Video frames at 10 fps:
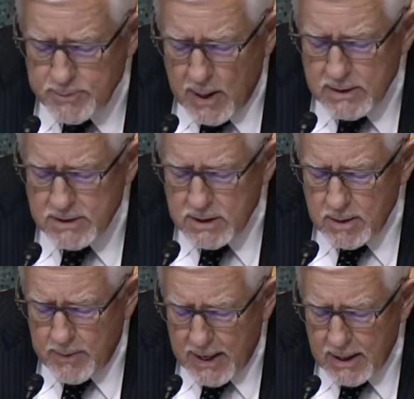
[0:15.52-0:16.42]
response to
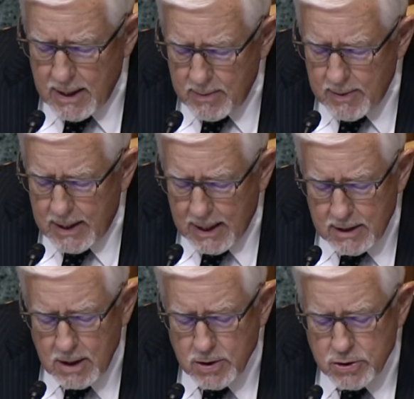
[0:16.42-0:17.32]
the pandemic
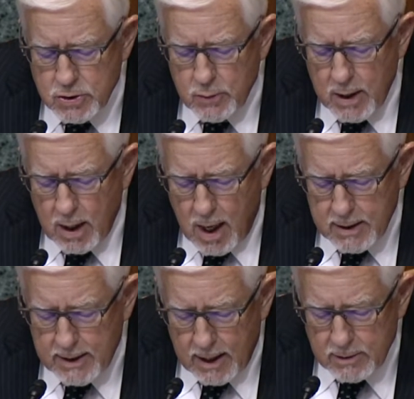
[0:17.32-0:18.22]
and the ensuing
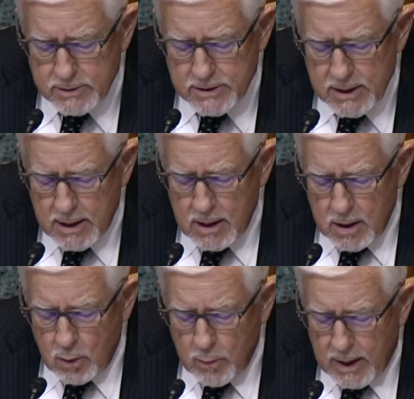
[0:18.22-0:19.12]
lockdowns,
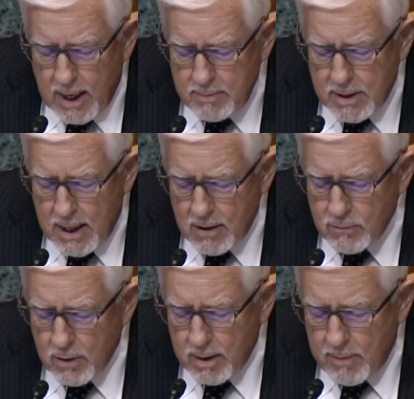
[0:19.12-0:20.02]
we came
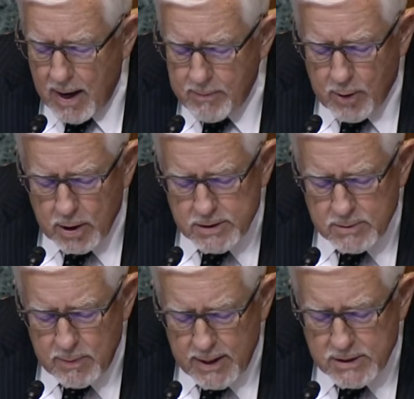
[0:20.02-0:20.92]
together on a
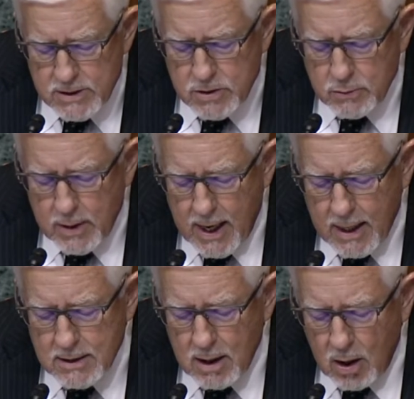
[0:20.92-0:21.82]
bipartisan basis to
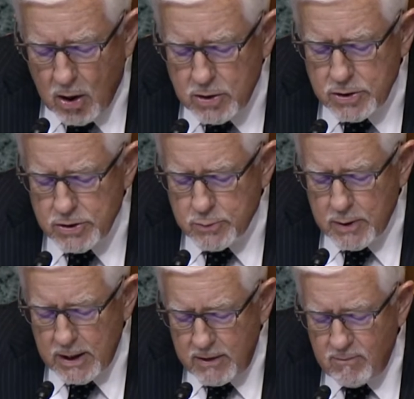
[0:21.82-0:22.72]
enact the largest
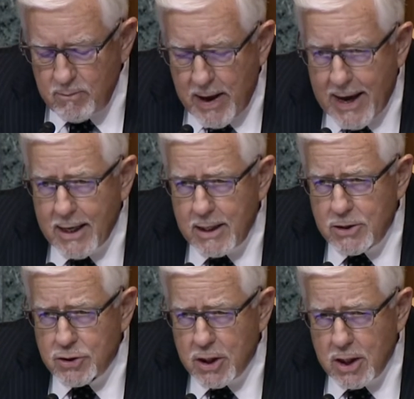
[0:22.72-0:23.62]
relief
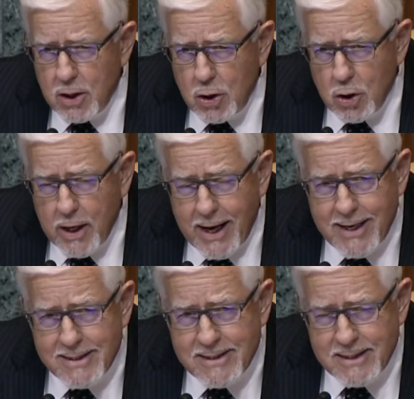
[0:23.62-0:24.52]
package in
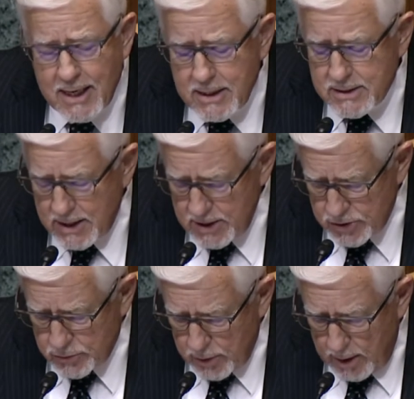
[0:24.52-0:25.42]
United States
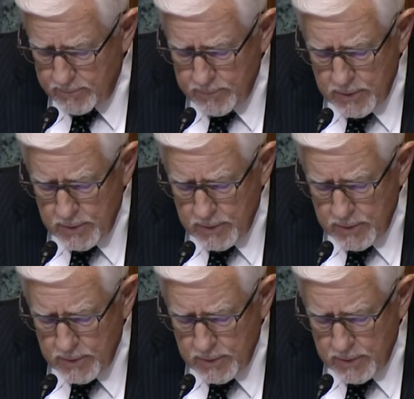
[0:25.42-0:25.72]
history.